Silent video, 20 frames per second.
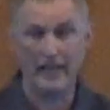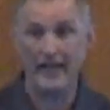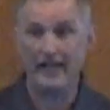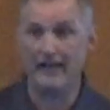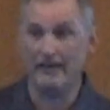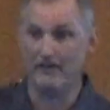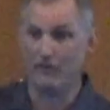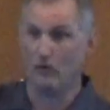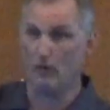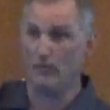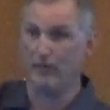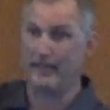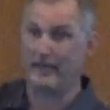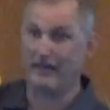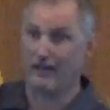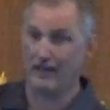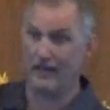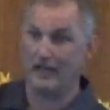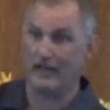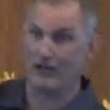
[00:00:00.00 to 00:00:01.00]
Later, it will
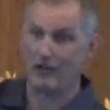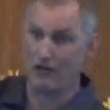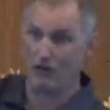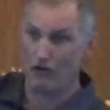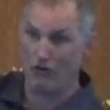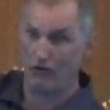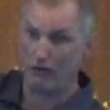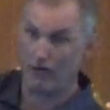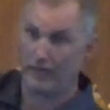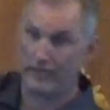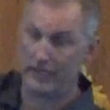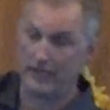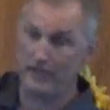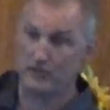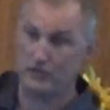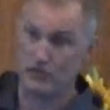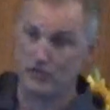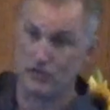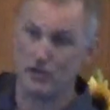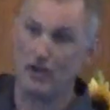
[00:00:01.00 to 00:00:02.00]
be God calling
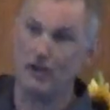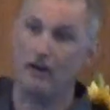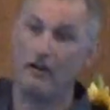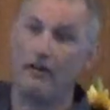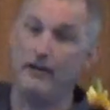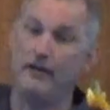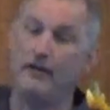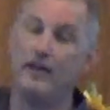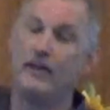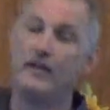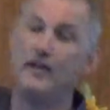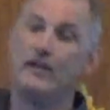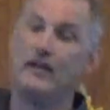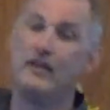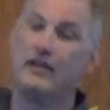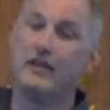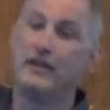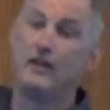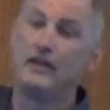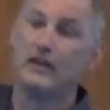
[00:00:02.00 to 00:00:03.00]
His son,
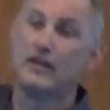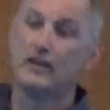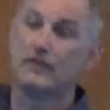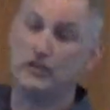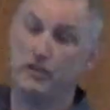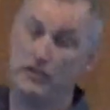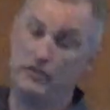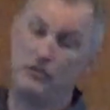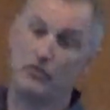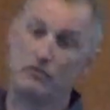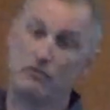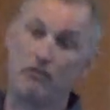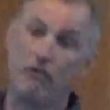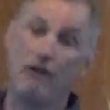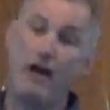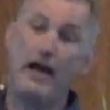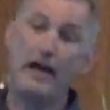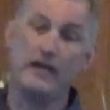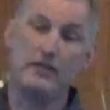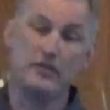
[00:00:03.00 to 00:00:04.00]
Jesus
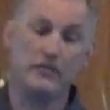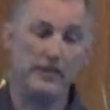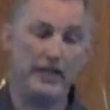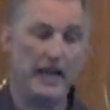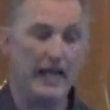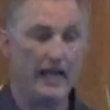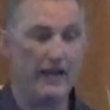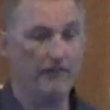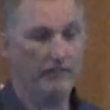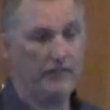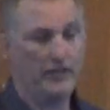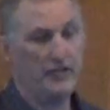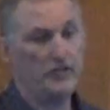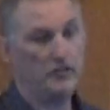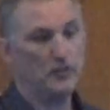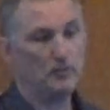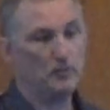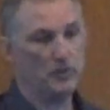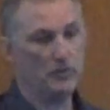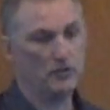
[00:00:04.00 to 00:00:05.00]
Christ, out of
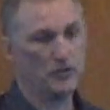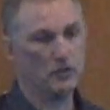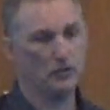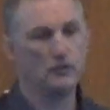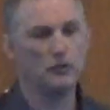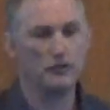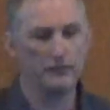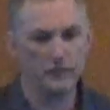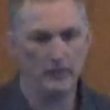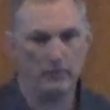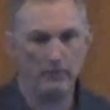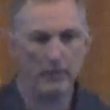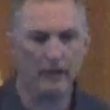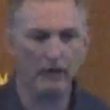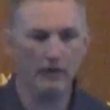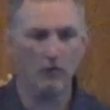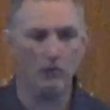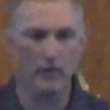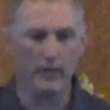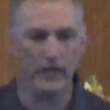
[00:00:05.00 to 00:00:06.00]
Egypt when Joseph and
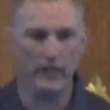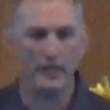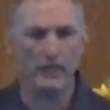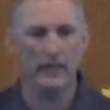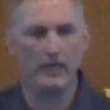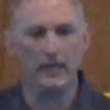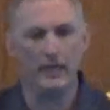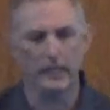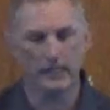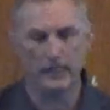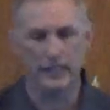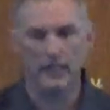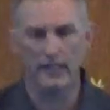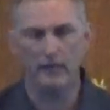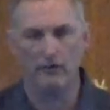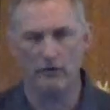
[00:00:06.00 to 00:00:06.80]
Mary went and